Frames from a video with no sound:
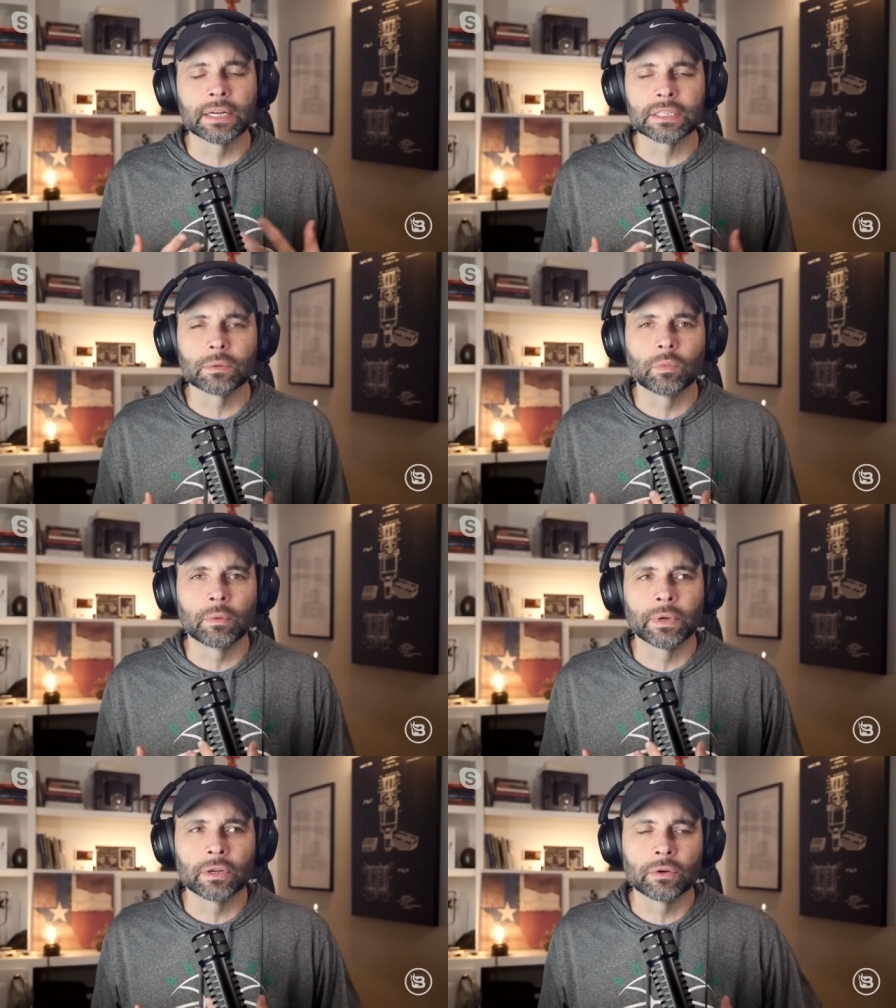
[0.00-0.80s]
It's the
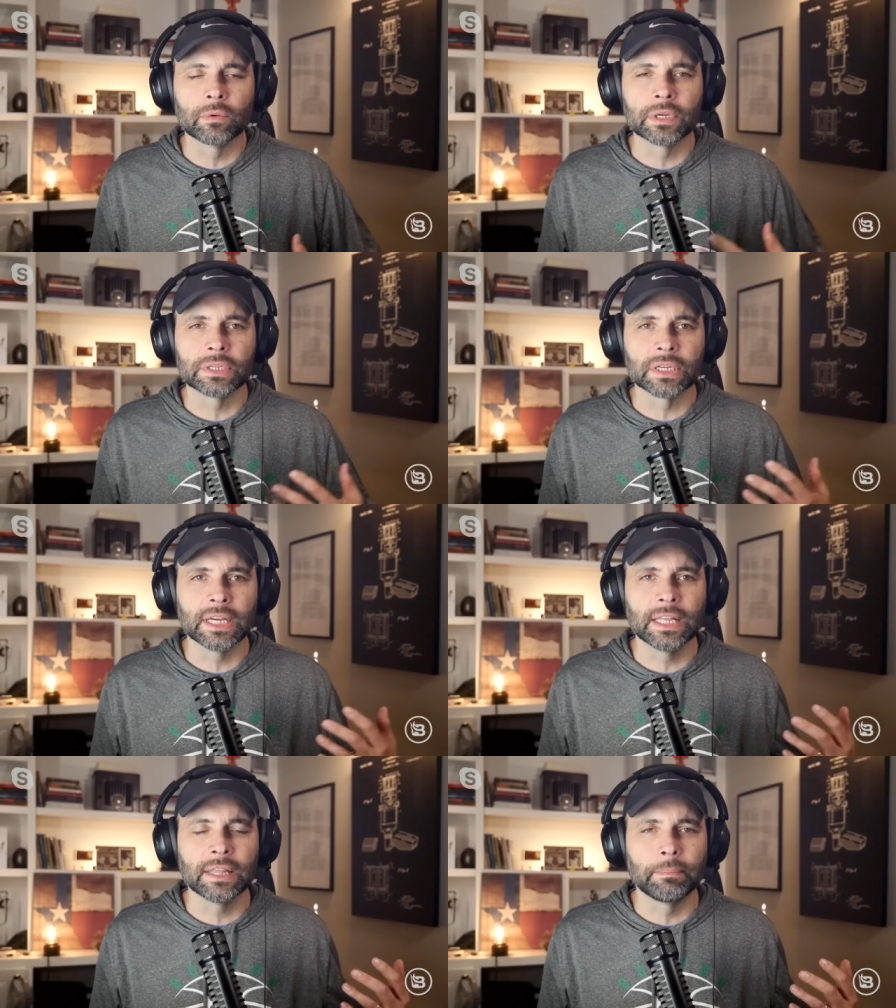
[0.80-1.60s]
woman who was
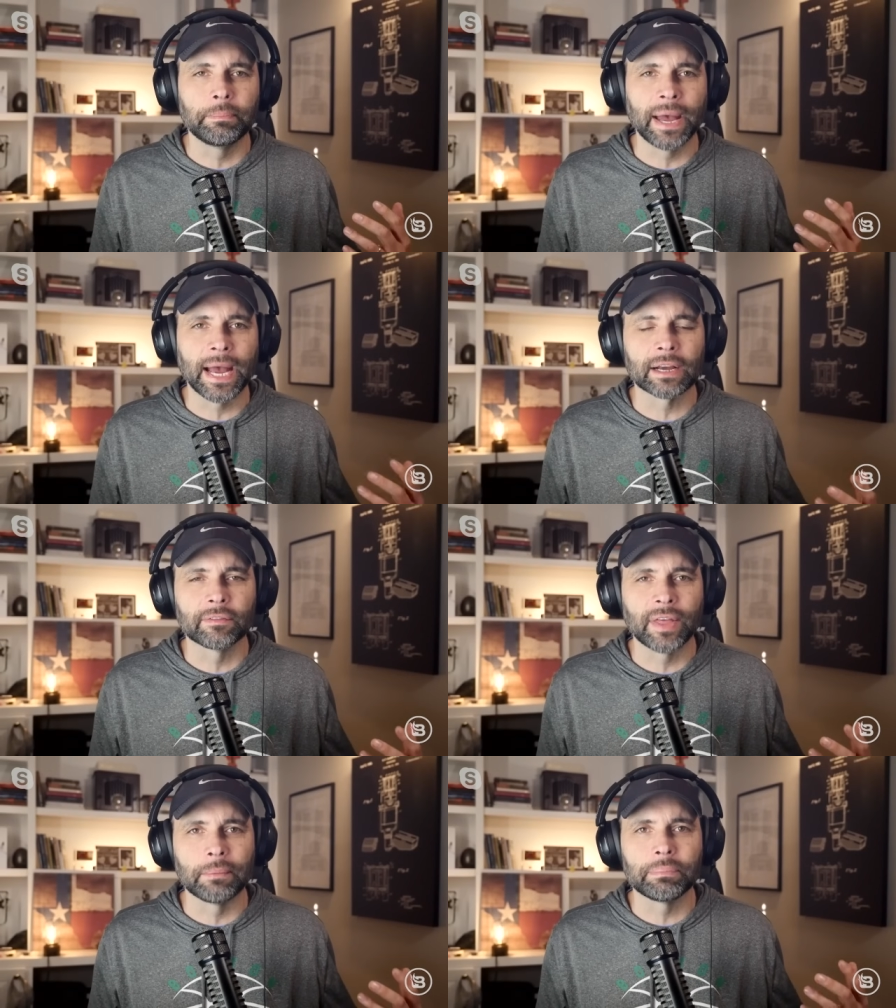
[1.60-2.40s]
in the back
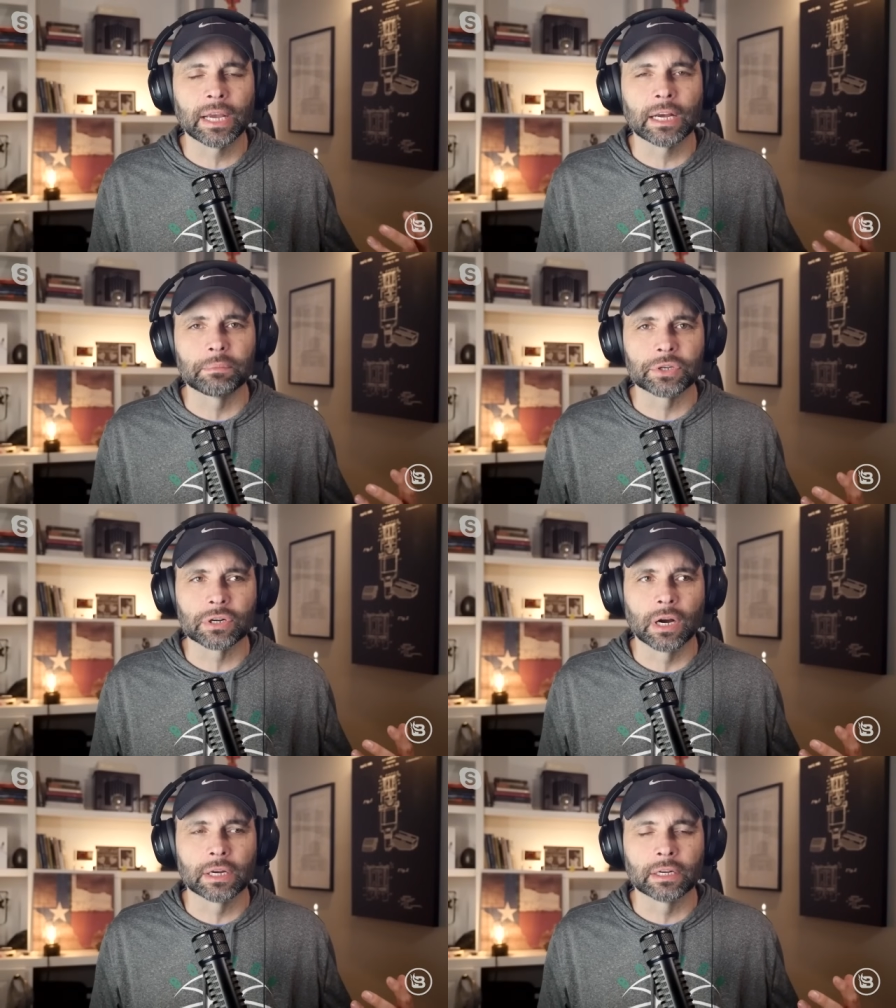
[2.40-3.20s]
of that pickup
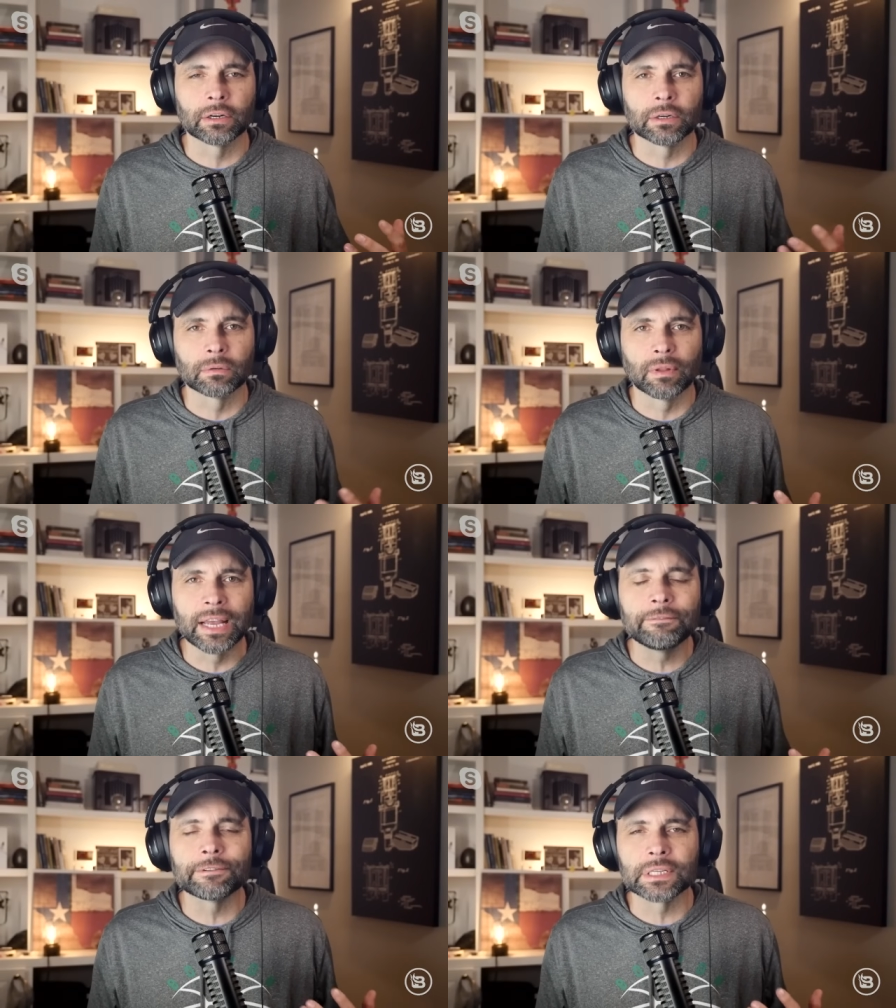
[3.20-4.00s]
truck, and her
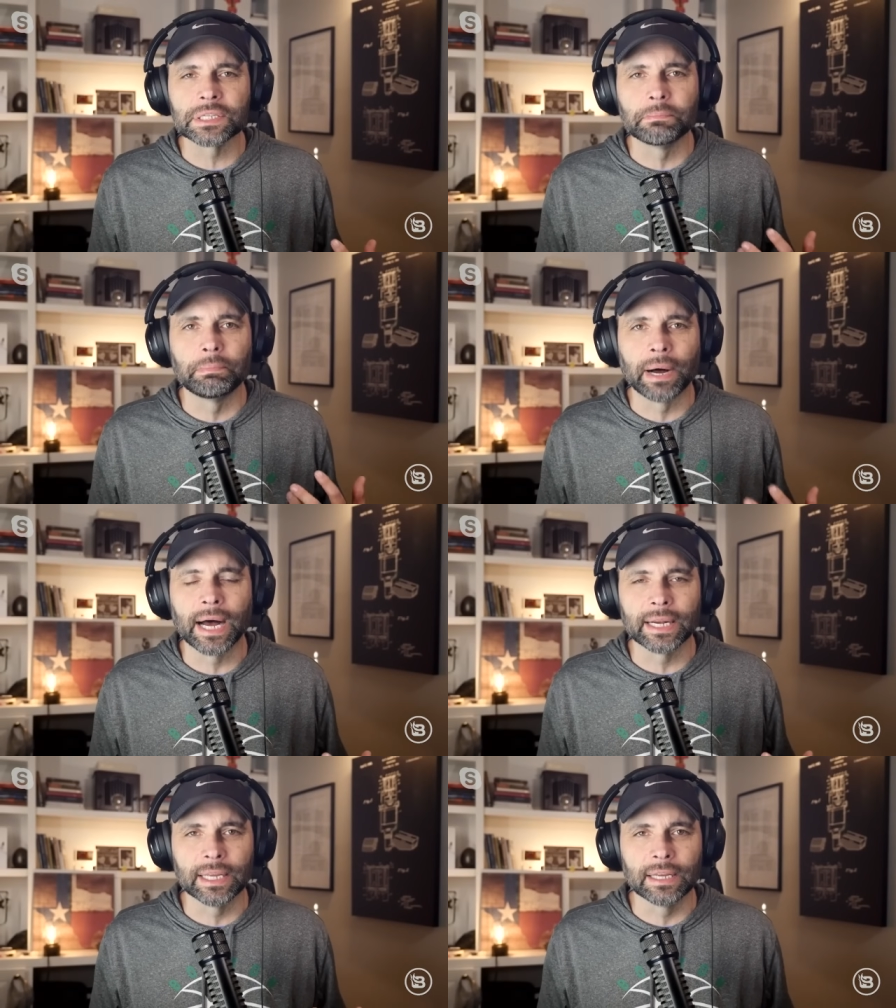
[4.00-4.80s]
lifeless
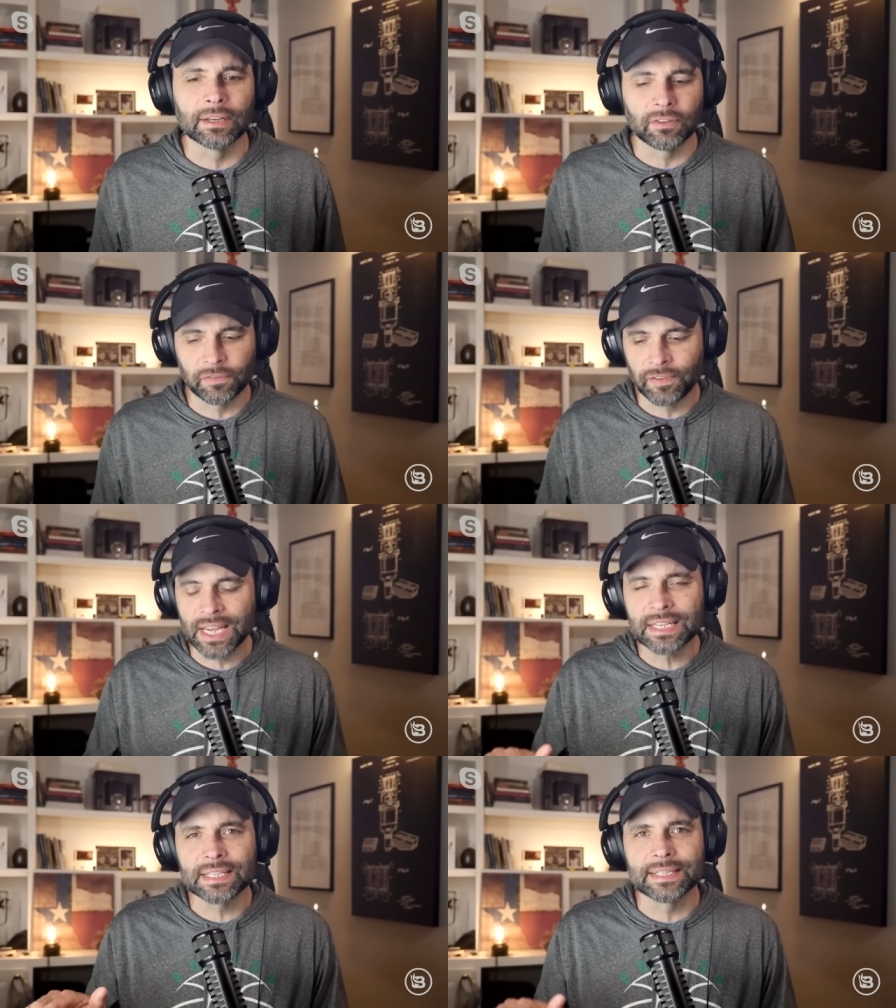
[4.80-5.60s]
body is
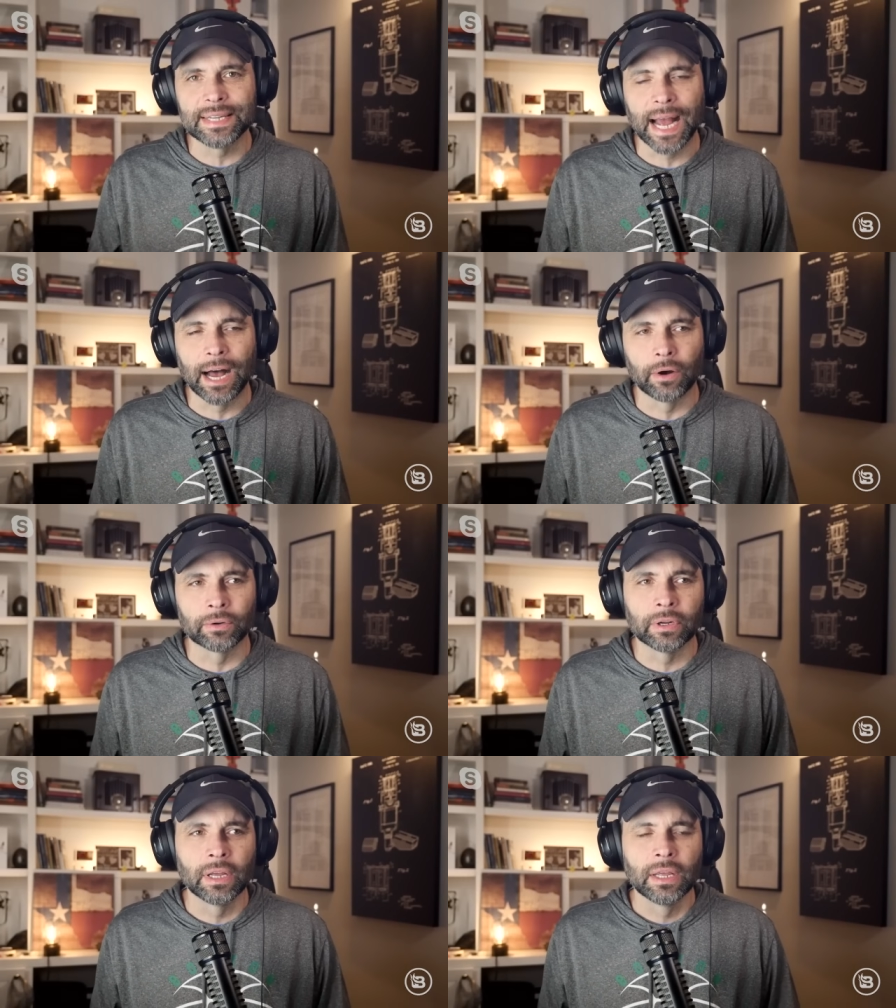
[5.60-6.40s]
face
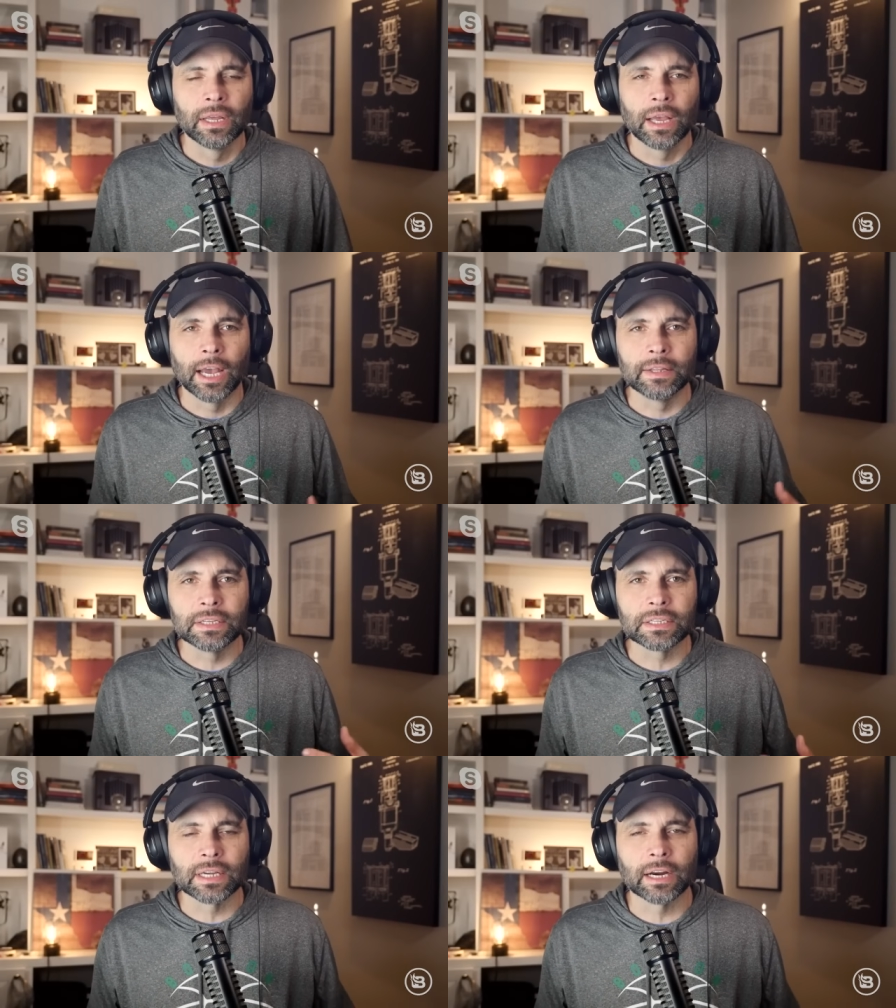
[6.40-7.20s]
down, and
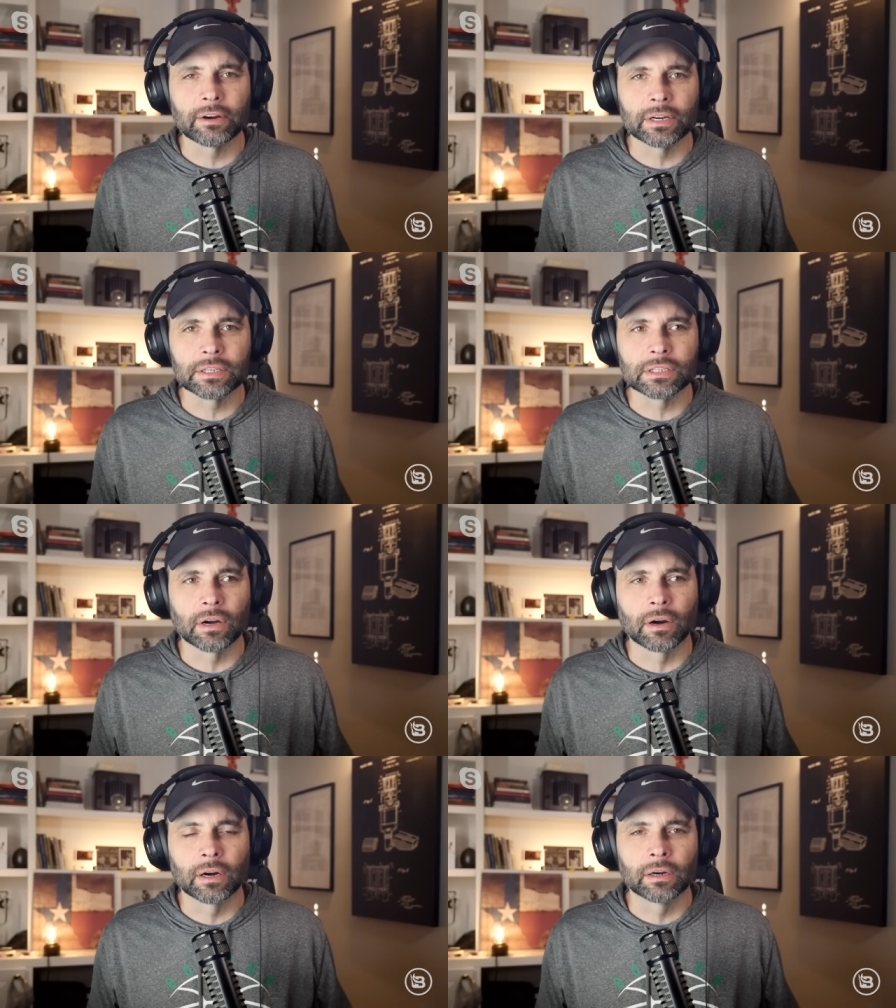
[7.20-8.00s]
these terrorists
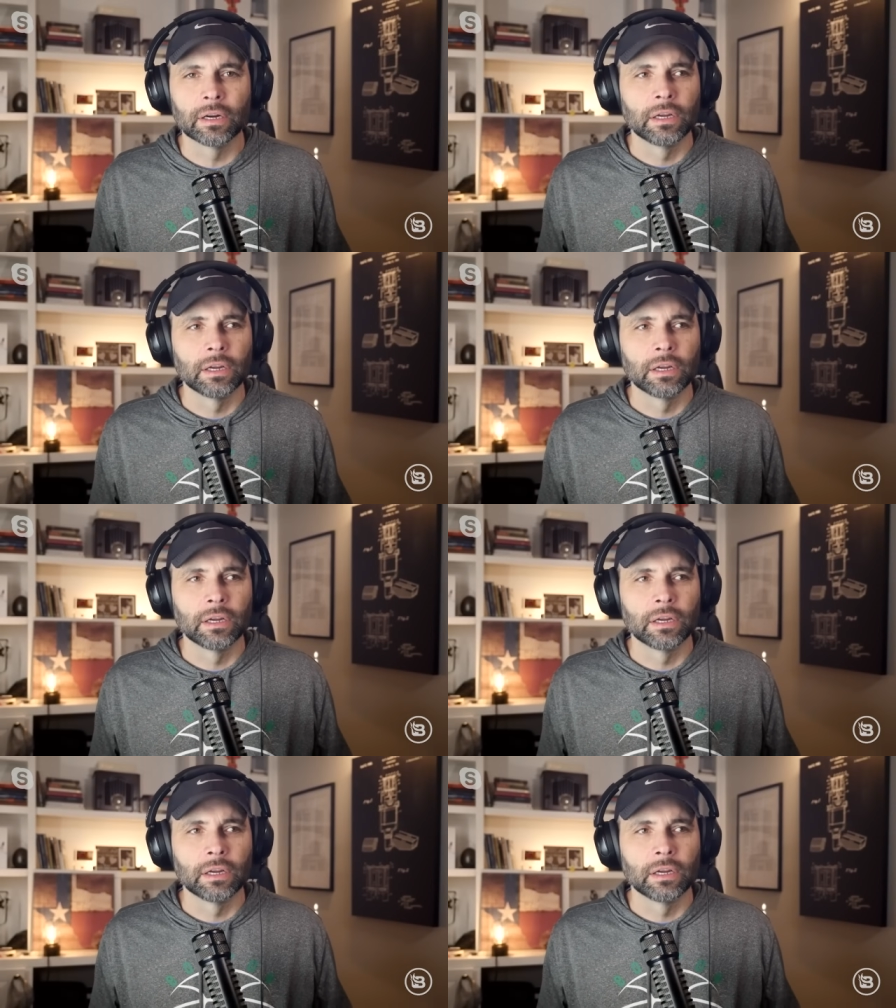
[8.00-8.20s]
are